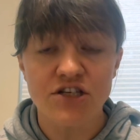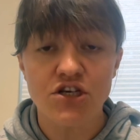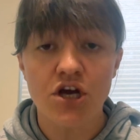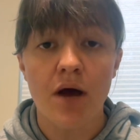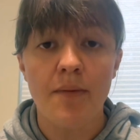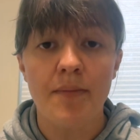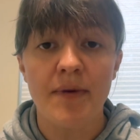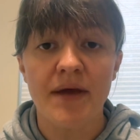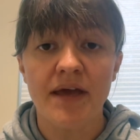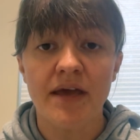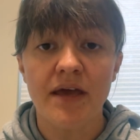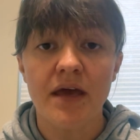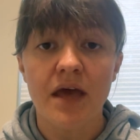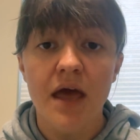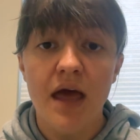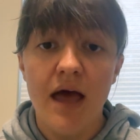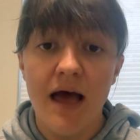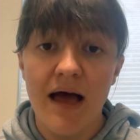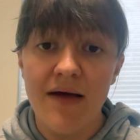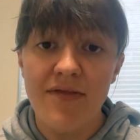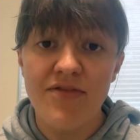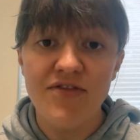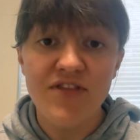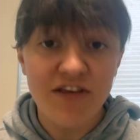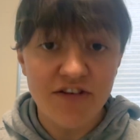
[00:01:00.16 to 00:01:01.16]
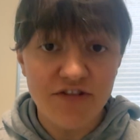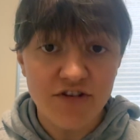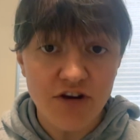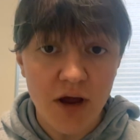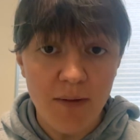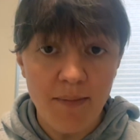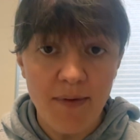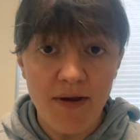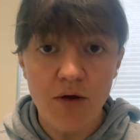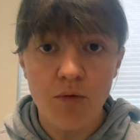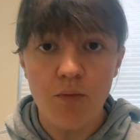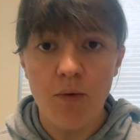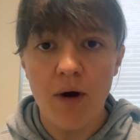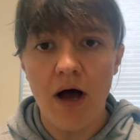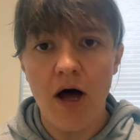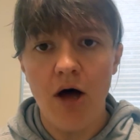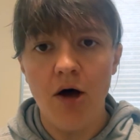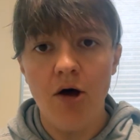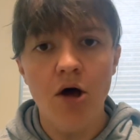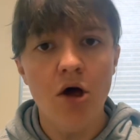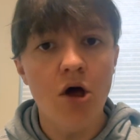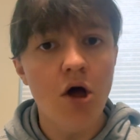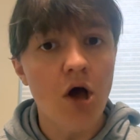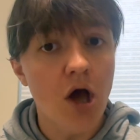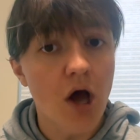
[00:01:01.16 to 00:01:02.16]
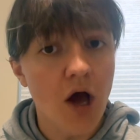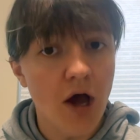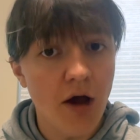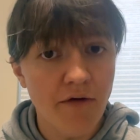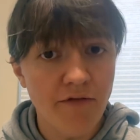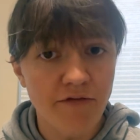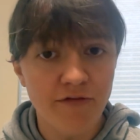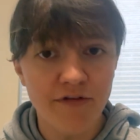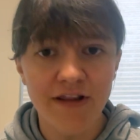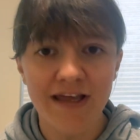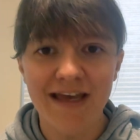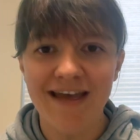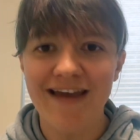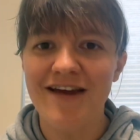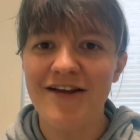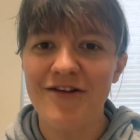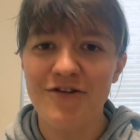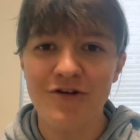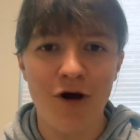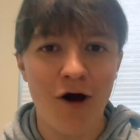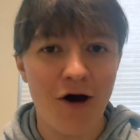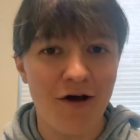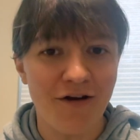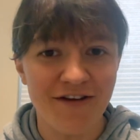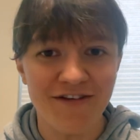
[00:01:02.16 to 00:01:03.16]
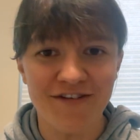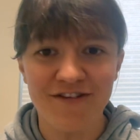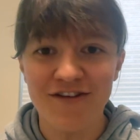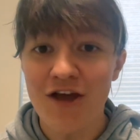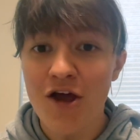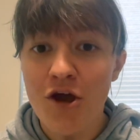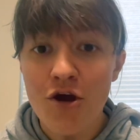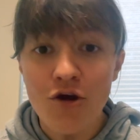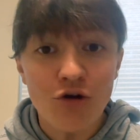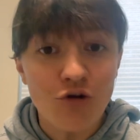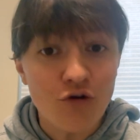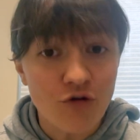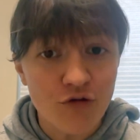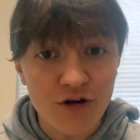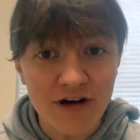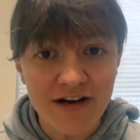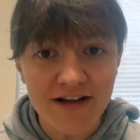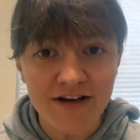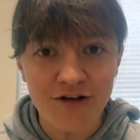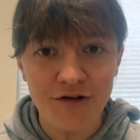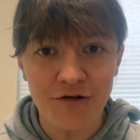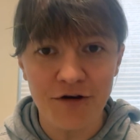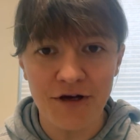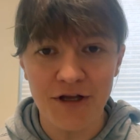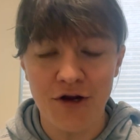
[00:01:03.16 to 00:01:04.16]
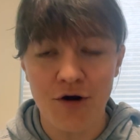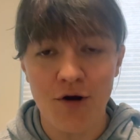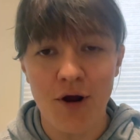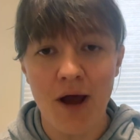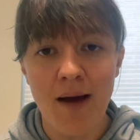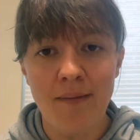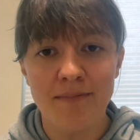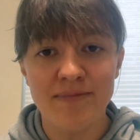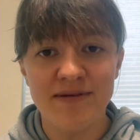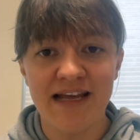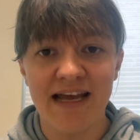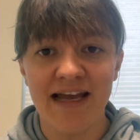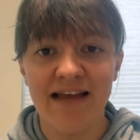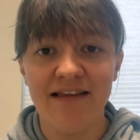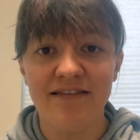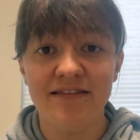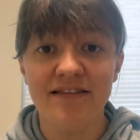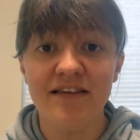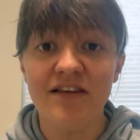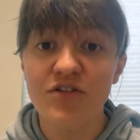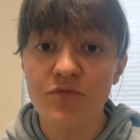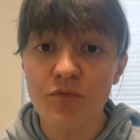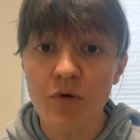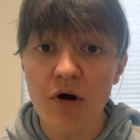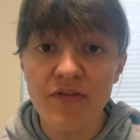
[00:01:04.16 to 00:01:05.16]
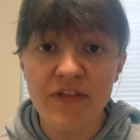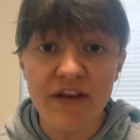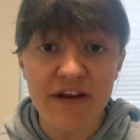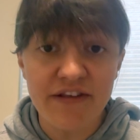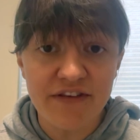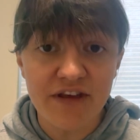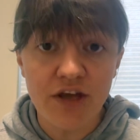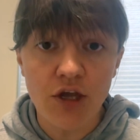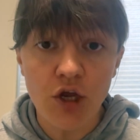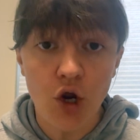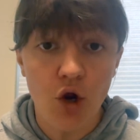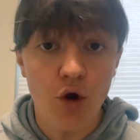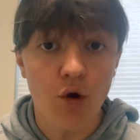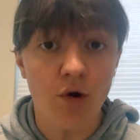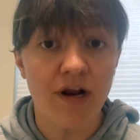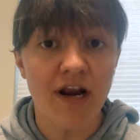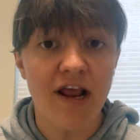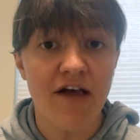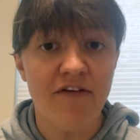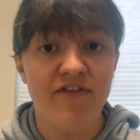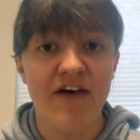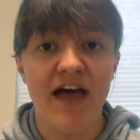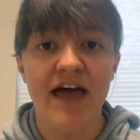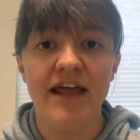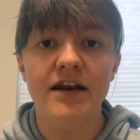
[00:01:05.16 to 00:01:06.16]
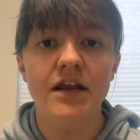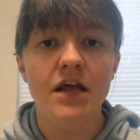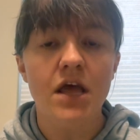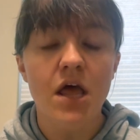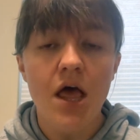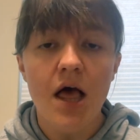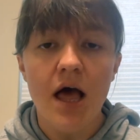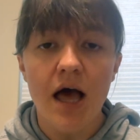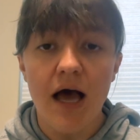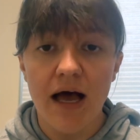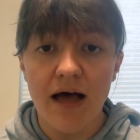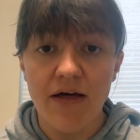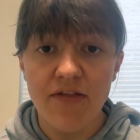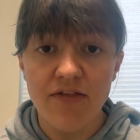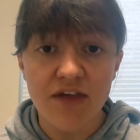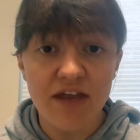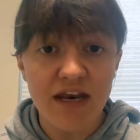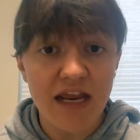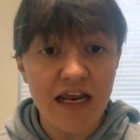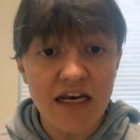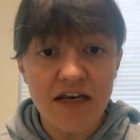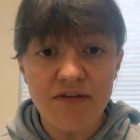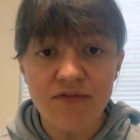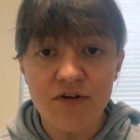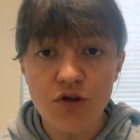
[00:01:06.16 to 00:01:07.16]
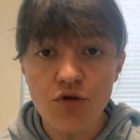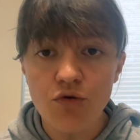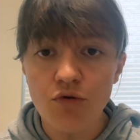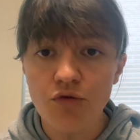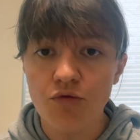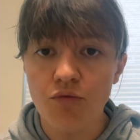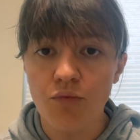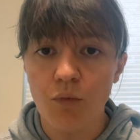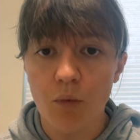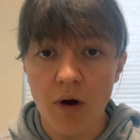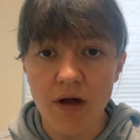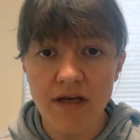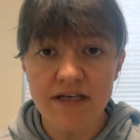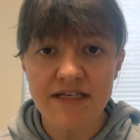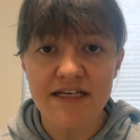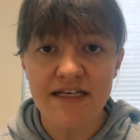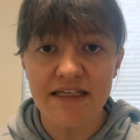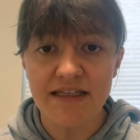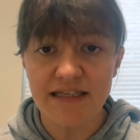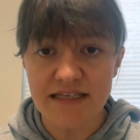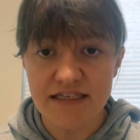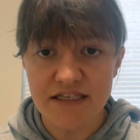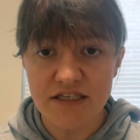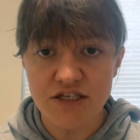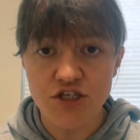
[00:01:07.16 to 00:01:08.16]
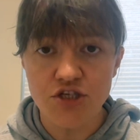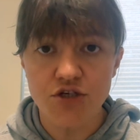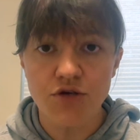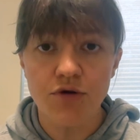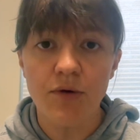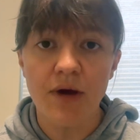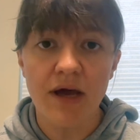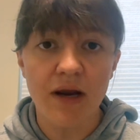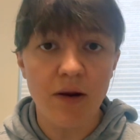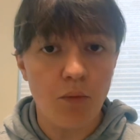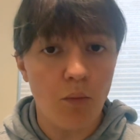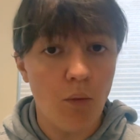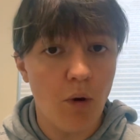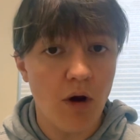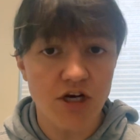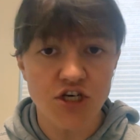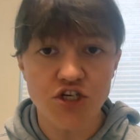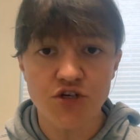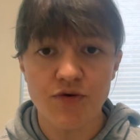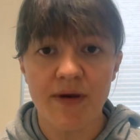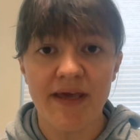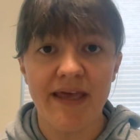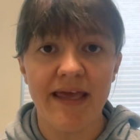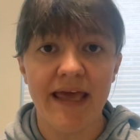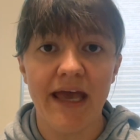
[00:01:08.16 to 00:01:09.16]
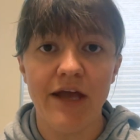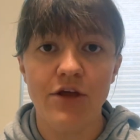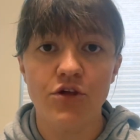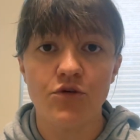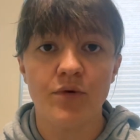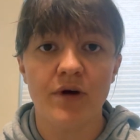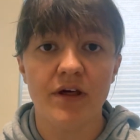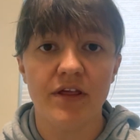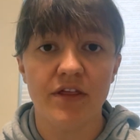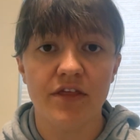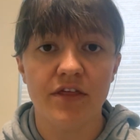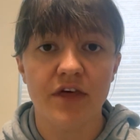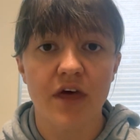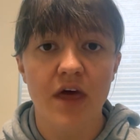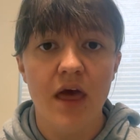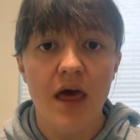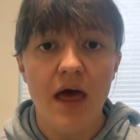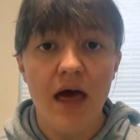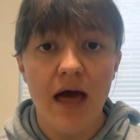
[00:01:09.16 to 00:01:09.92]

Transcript: topic. Uh, this topic, while hopefully not as critical in our updates, is one that is a current event uh, that individuals want to listen to and want to engage with.